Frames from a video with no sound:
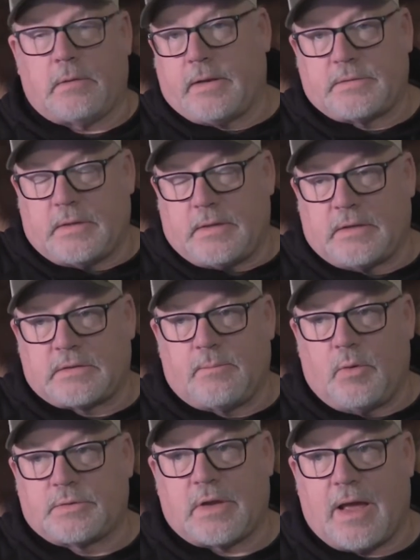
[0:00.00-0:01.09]
Like I said, that's the
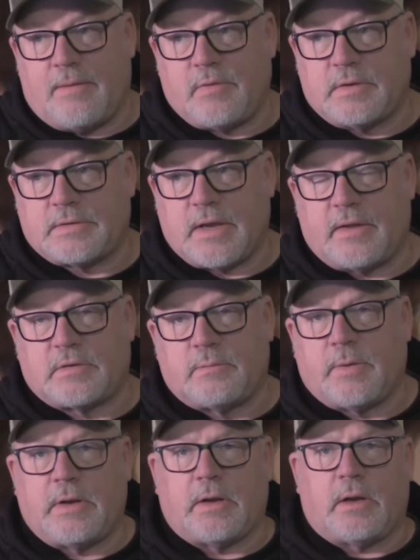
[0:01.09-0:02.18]
most obvious answer,
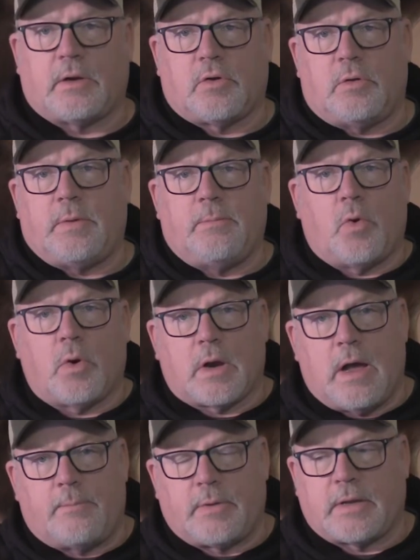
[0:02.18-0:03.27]
but it could be more
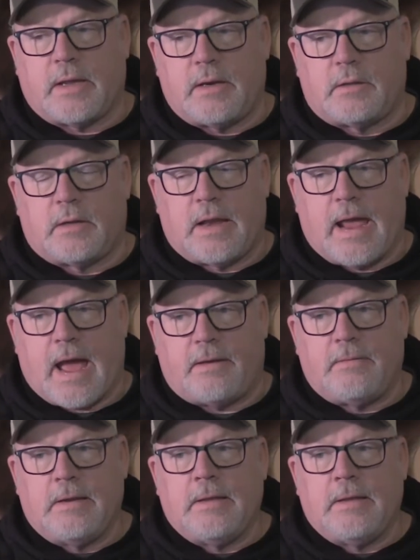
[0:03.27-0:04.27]
complicated than that.